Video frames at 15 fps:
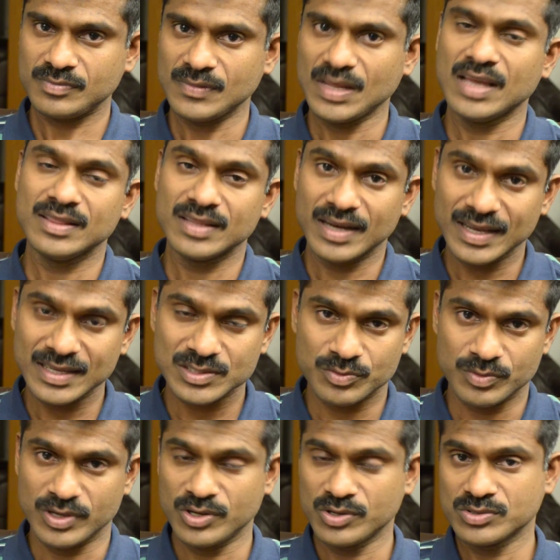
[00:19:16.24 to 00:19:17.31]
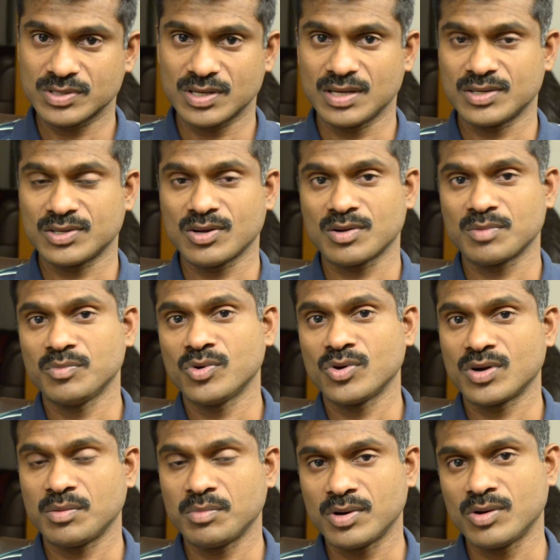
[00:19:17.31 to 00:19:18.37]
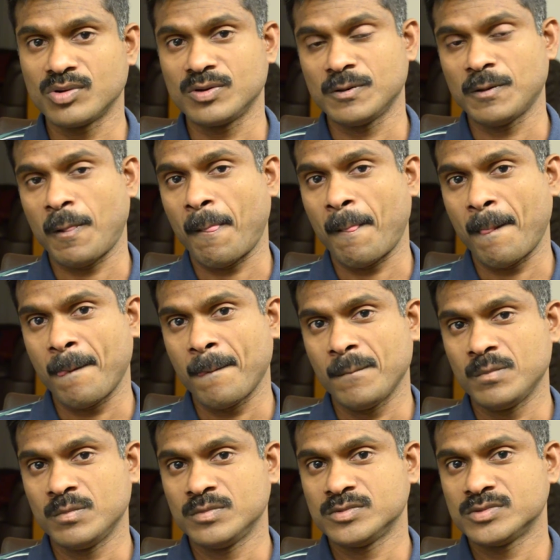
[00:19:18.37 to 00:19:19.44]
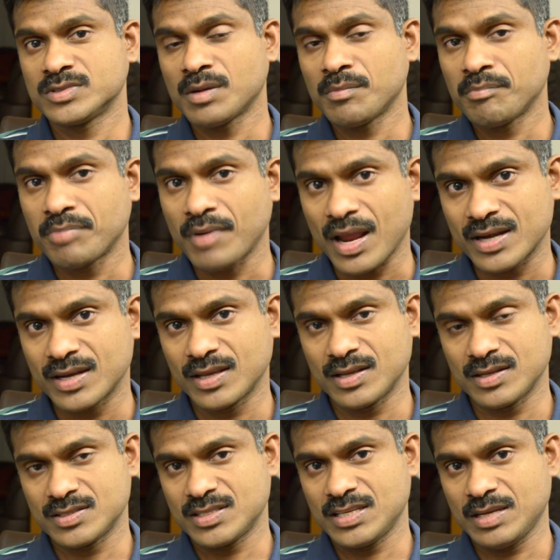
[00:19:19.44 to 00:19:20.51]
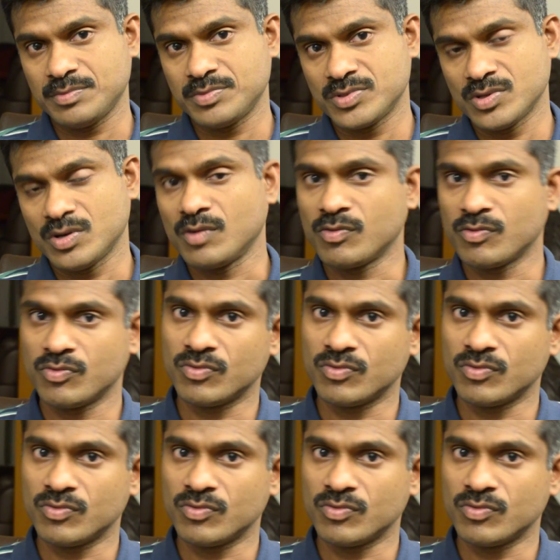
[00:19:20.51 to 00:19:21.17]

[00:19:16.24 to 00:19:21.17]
In the next videos, I'll talk more about some practical steps of